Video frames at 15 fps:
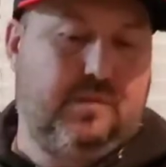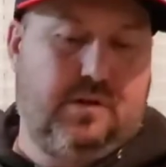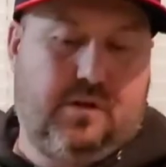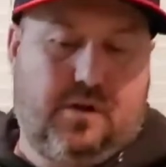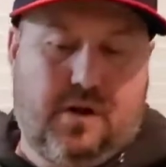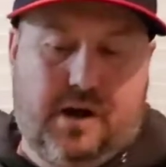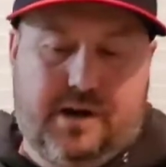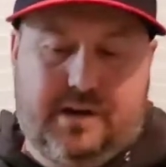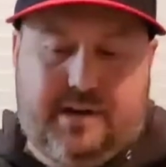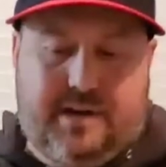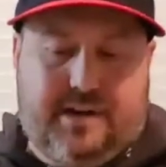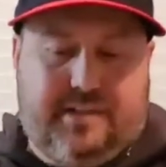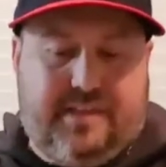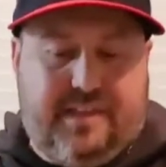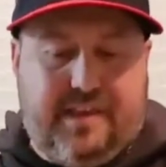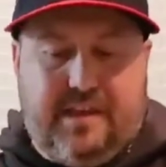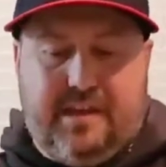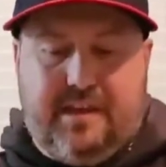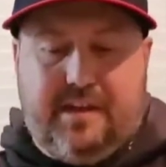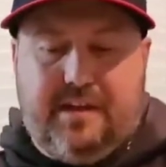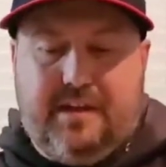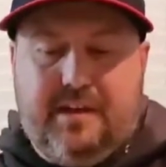All right.
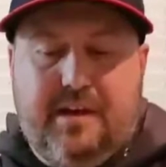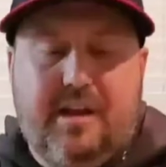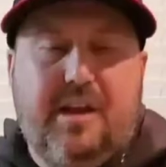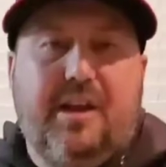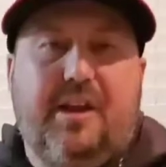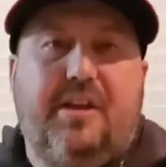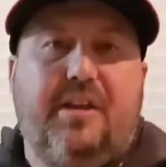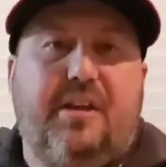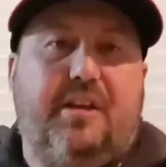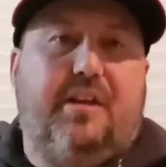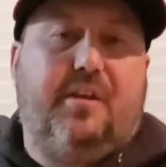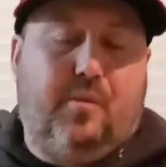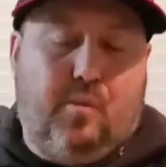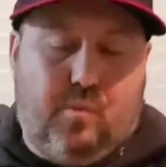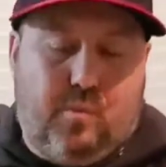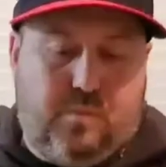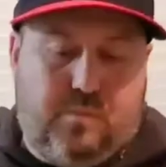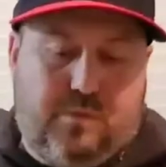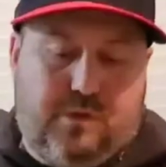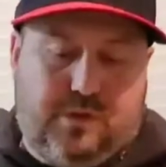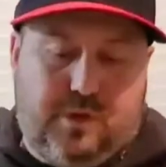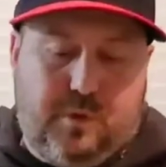Then
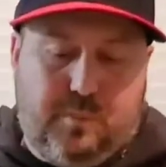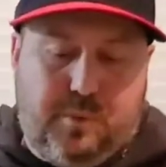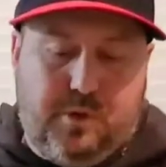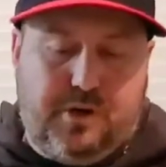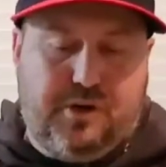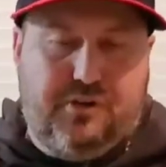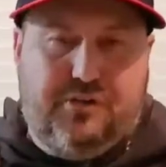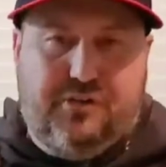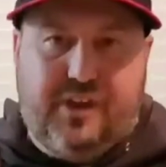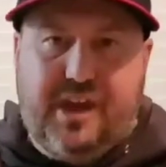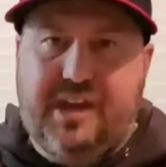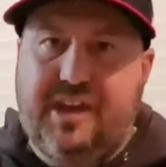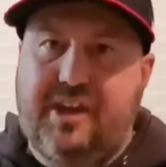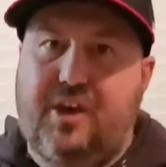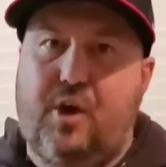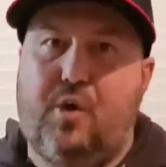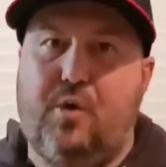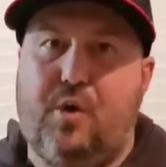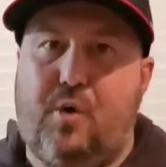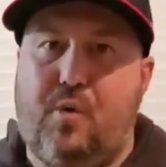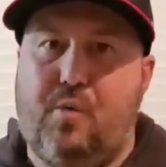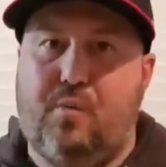you put your second coat
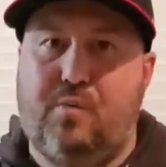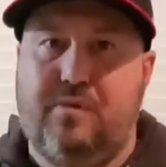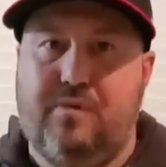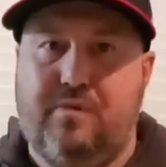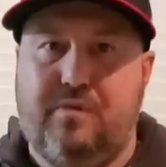on,